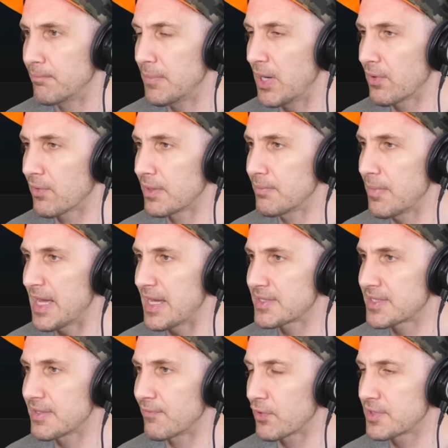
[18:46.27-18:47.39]
Marilyn
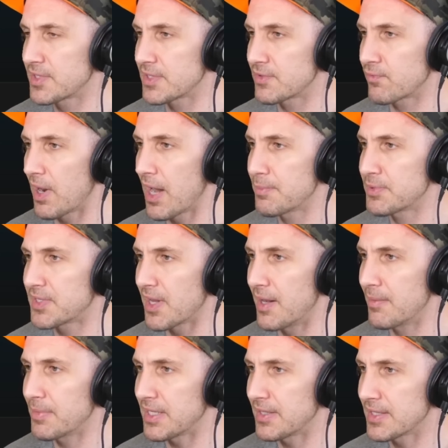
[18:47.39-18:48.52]
Manson versus Rob
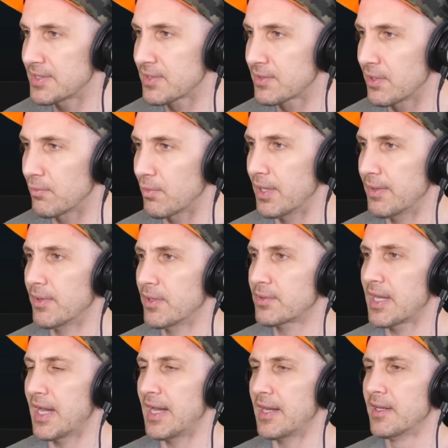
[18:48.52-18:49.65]
Zombie. That's a good one.
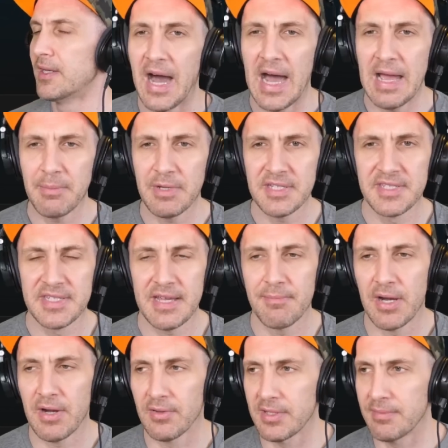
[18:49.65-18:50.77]
Okay. I'm going to say
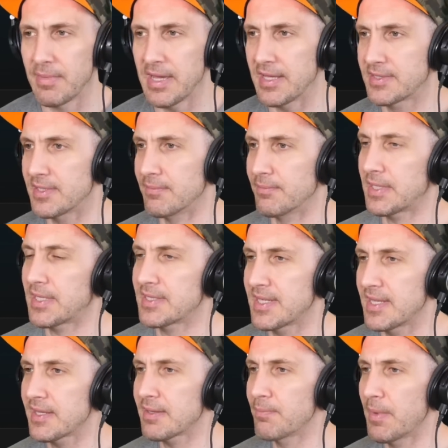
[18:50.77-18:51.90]
Marilyn Manson because
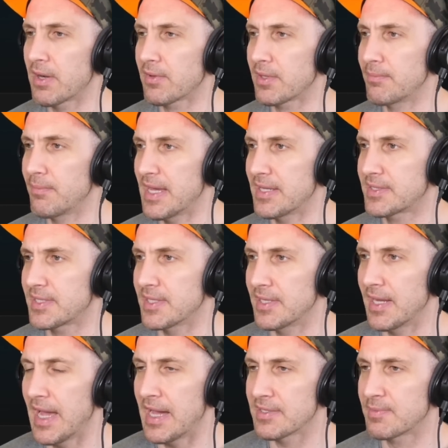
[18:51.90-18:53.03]
I think Marilyn Manson
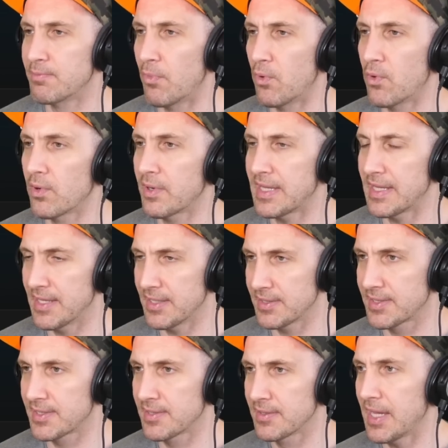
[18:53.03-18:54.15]
has more
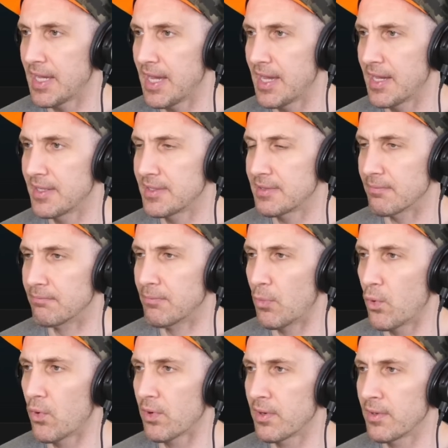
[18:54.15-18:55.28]
hits and
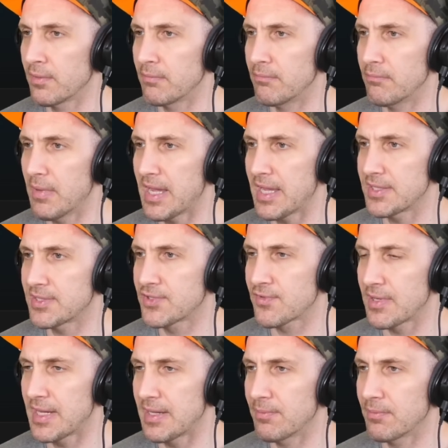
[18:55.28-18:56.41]
more
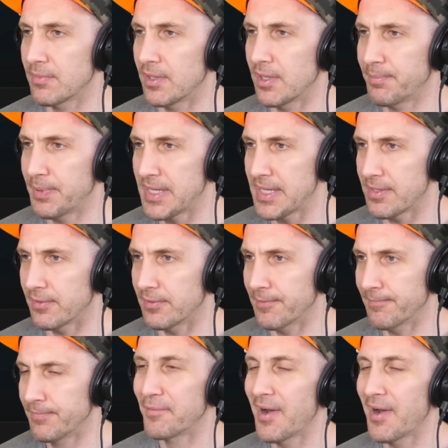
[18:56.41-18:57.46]
mainstream appeal.